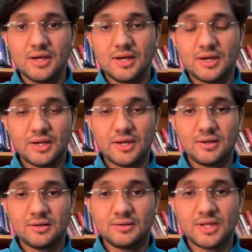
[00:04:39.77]

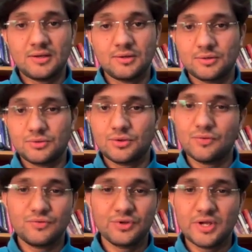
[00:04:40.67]
and then go
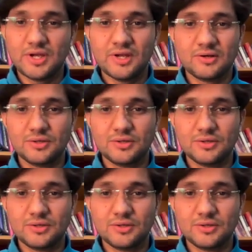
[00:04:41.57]
for the Air.